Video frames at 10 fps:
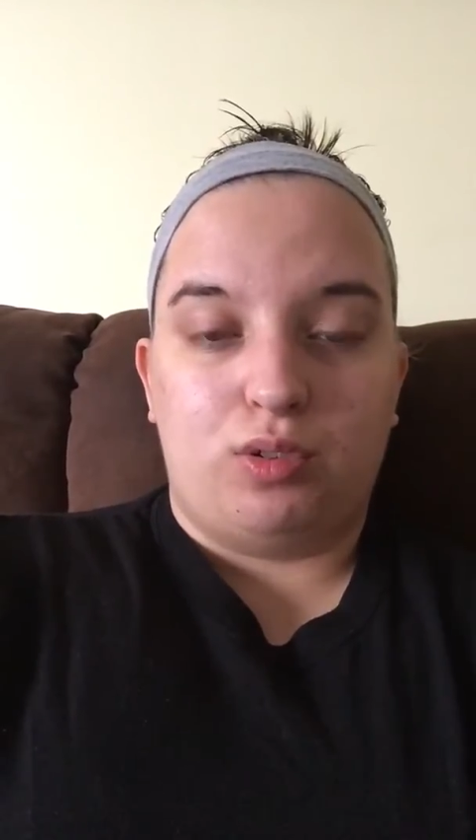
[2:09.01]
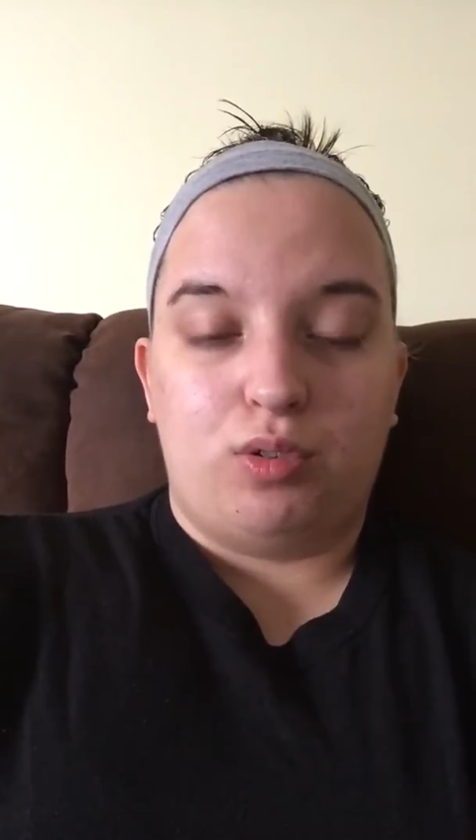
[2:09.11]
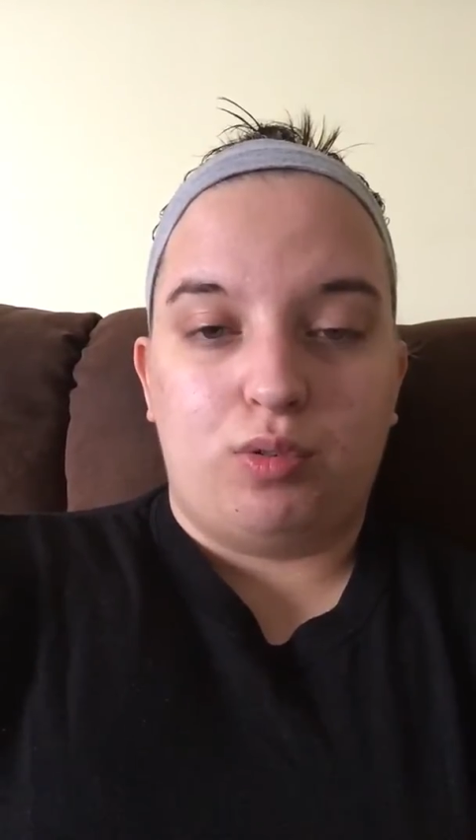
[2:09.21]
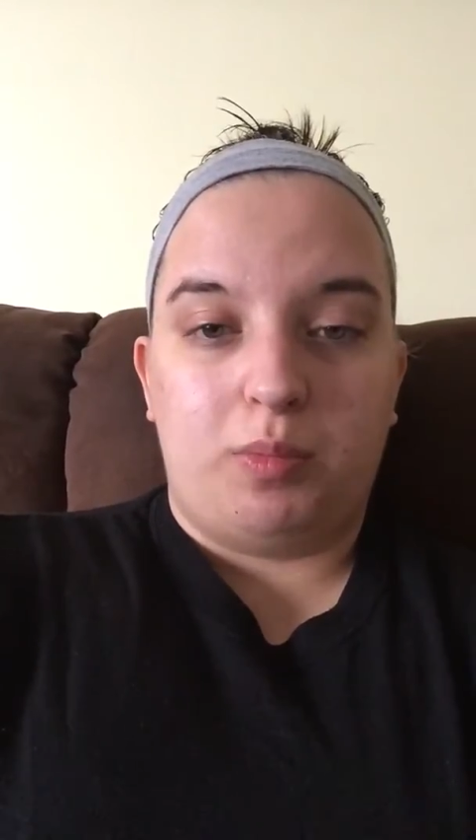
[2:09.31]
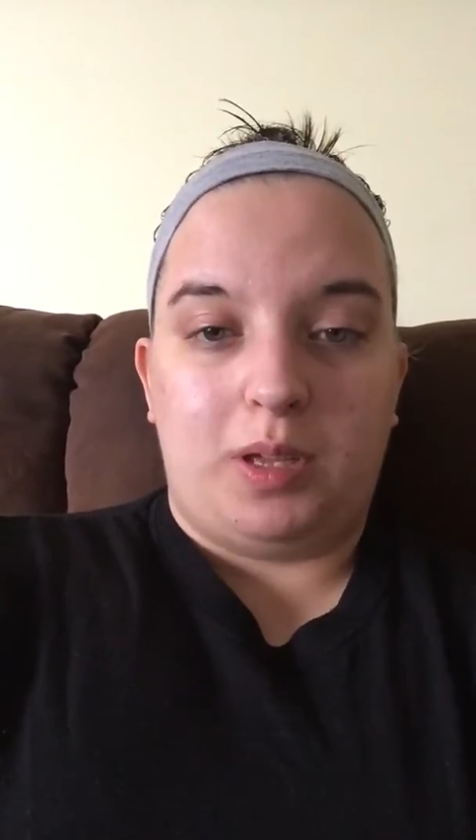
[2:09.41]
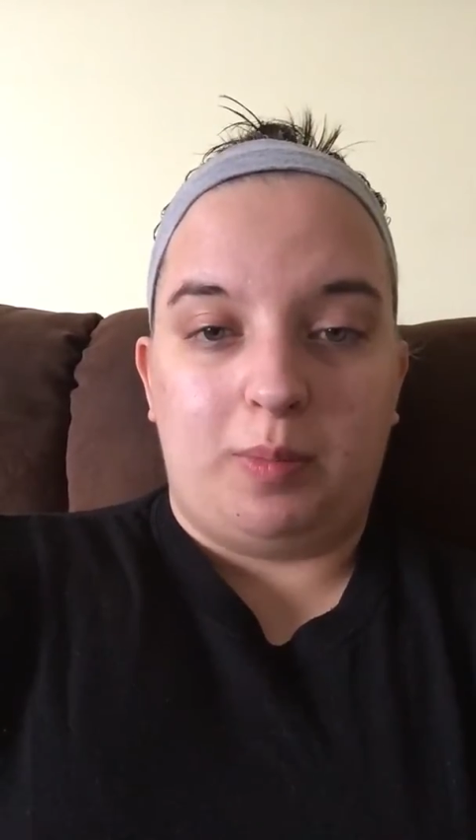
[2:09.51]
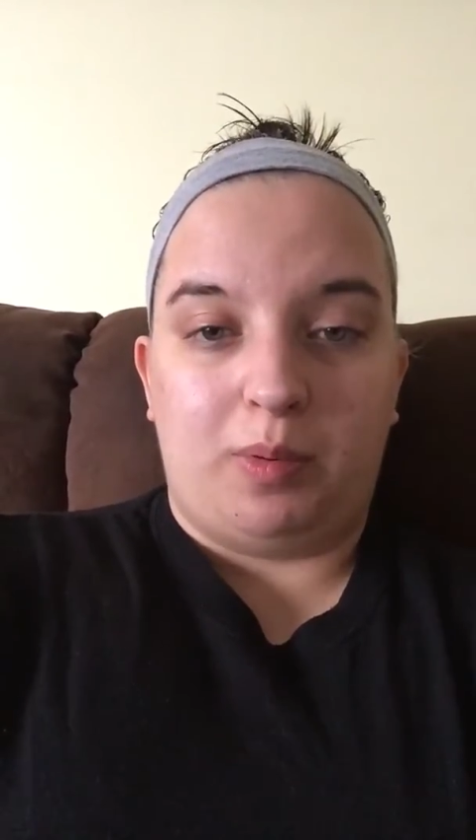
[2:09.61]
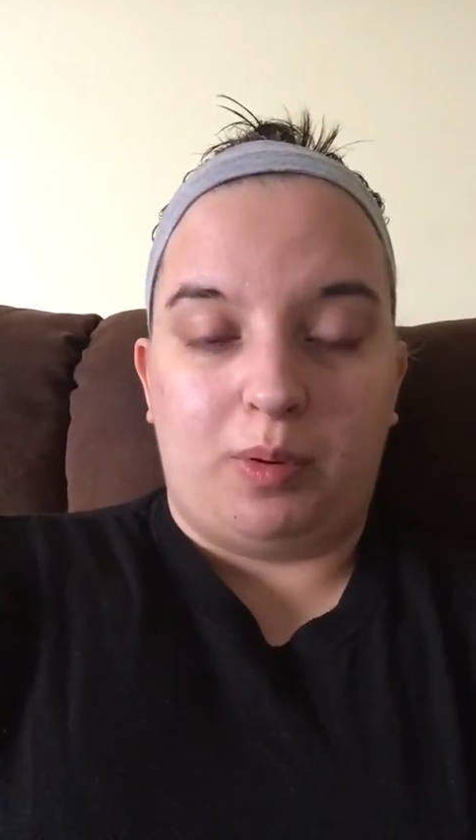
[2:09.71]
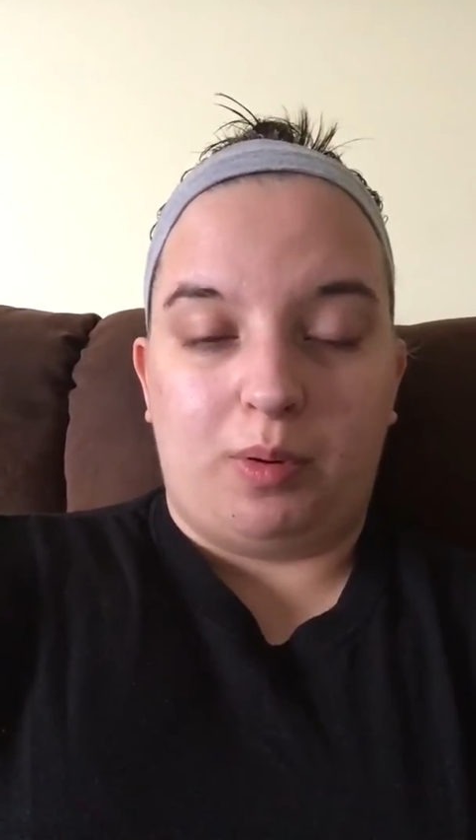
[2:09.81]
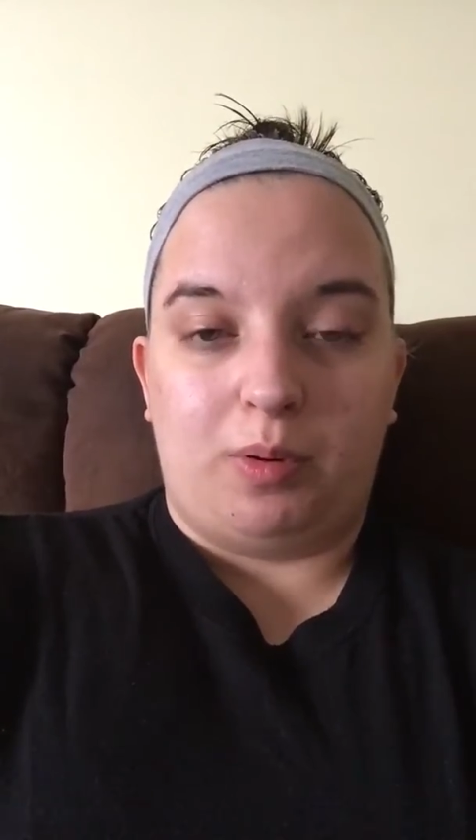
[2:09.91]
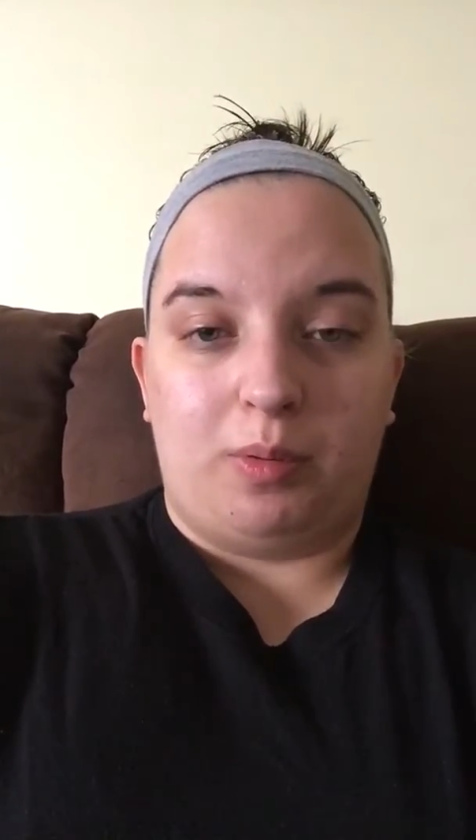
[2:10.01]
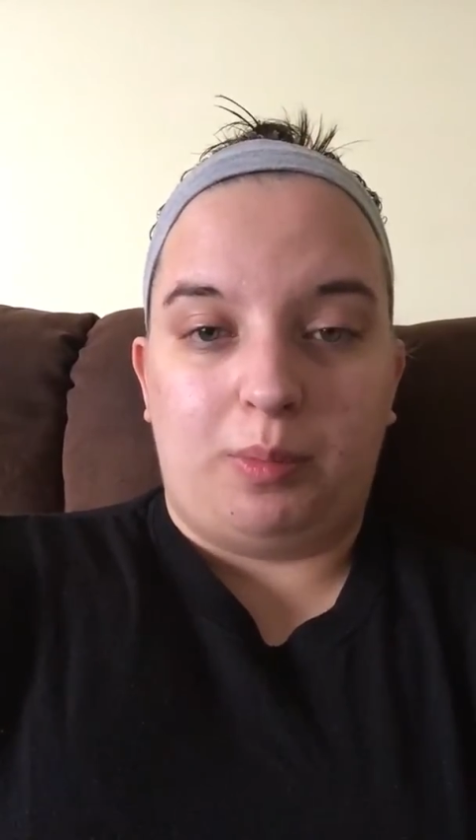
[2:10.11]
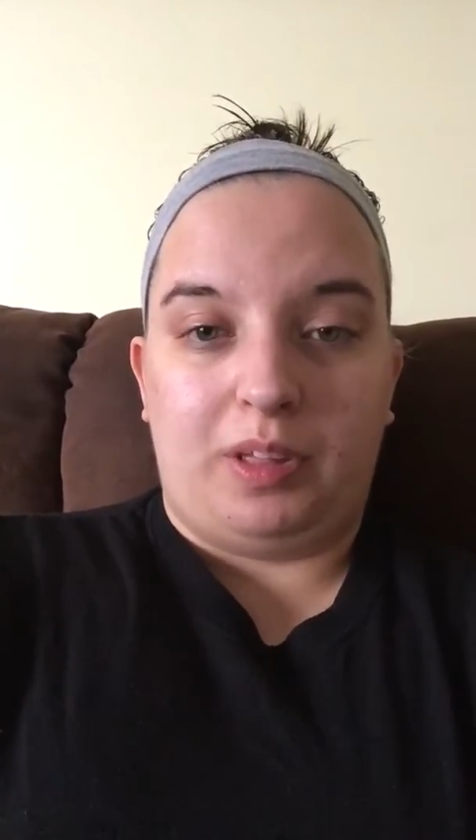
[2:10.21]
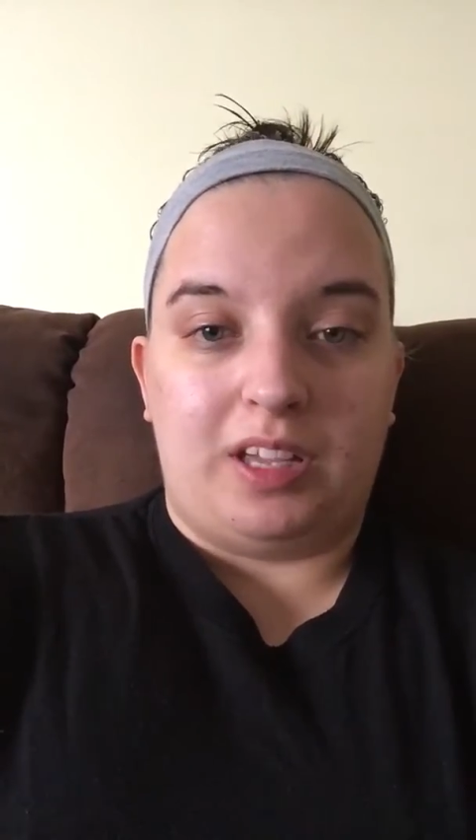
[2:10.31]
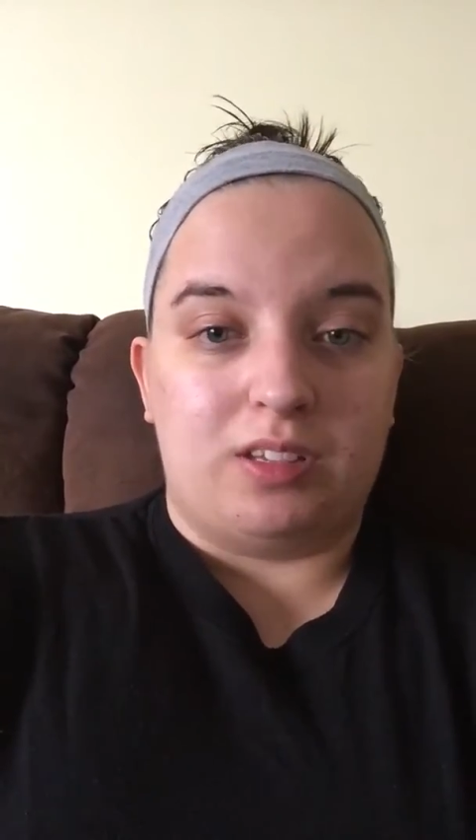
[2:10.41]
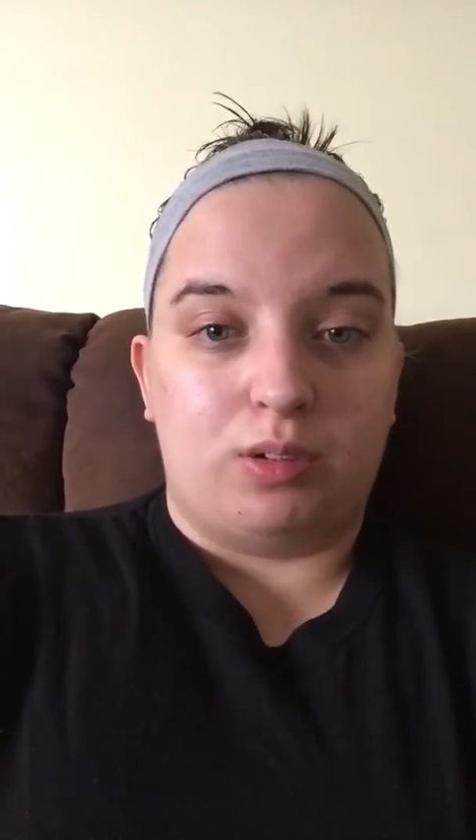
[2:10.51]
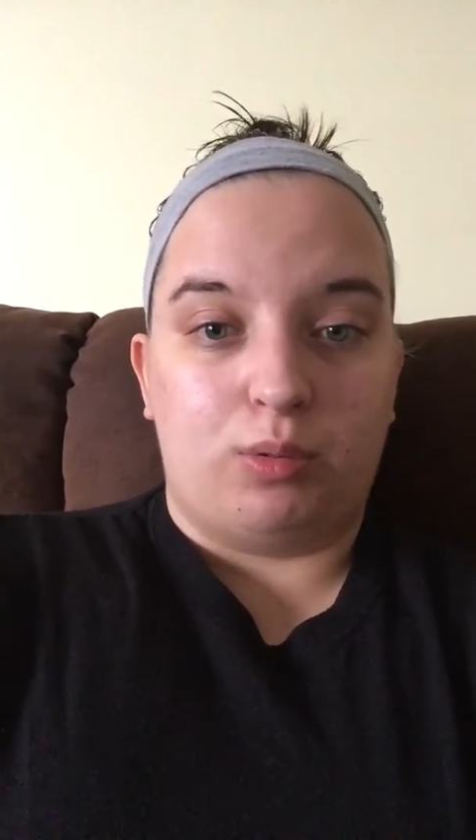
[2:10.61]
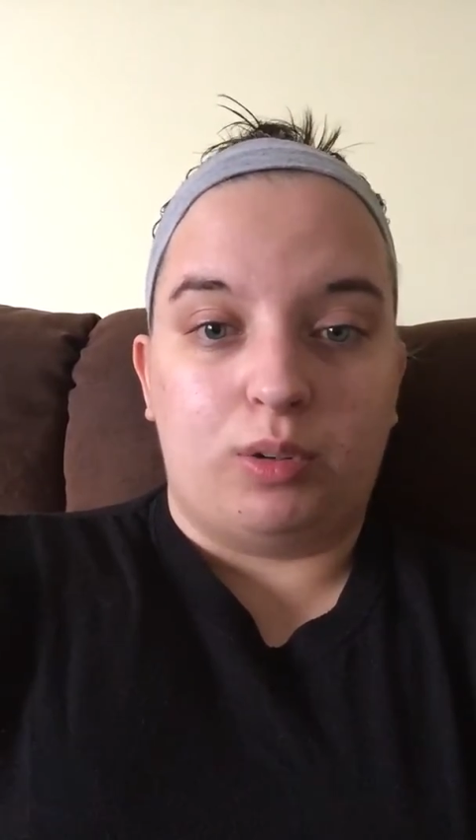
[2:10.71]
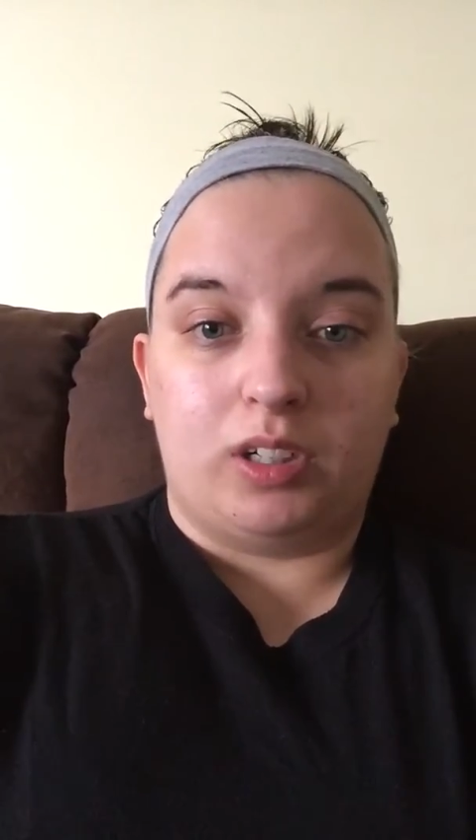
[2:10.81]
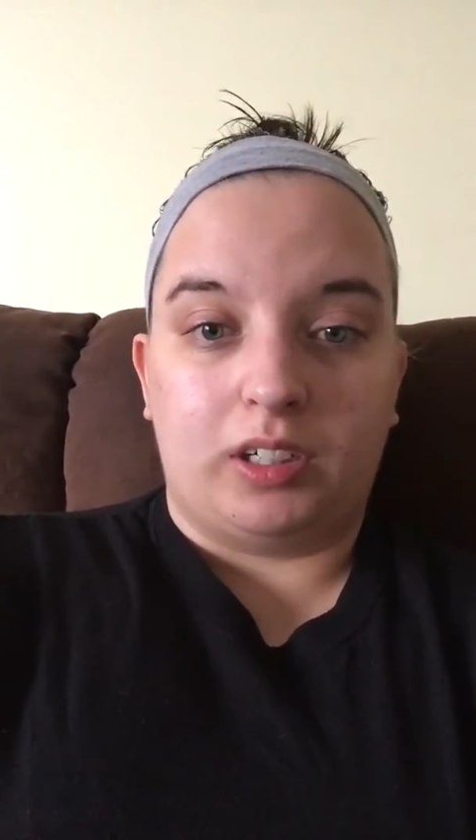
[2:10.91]
2 people place an
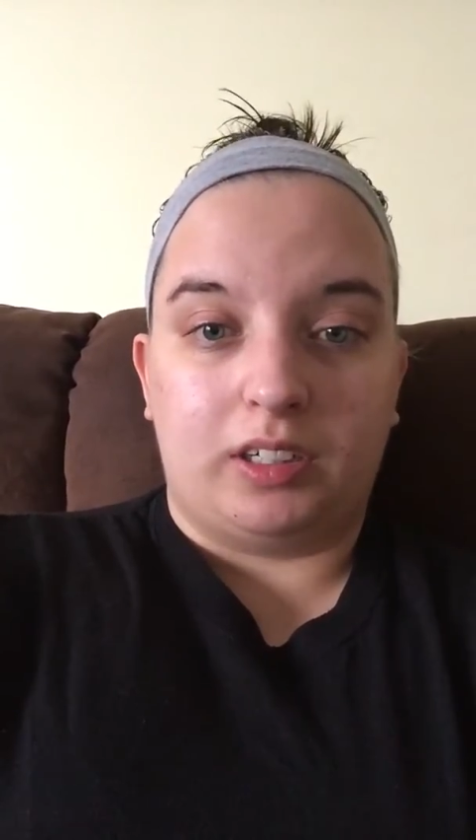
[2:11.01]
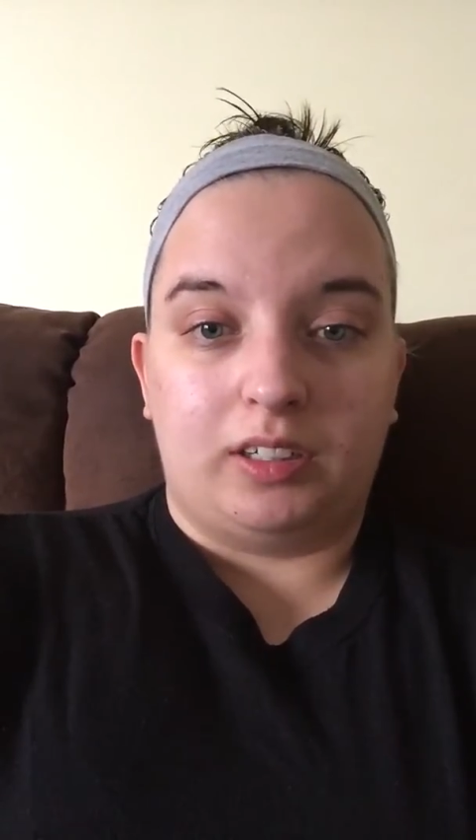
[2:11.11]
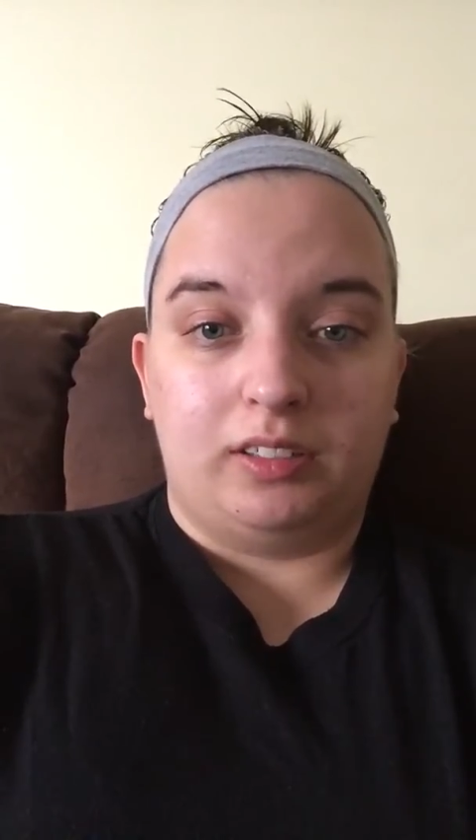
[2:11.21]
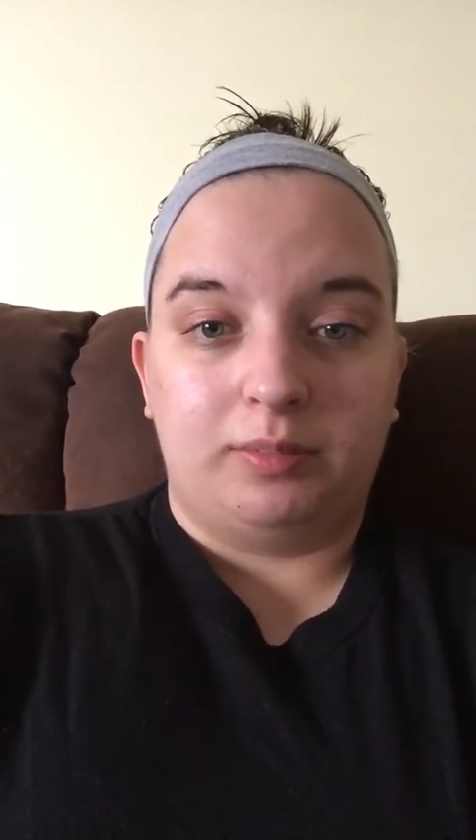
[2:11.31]
order,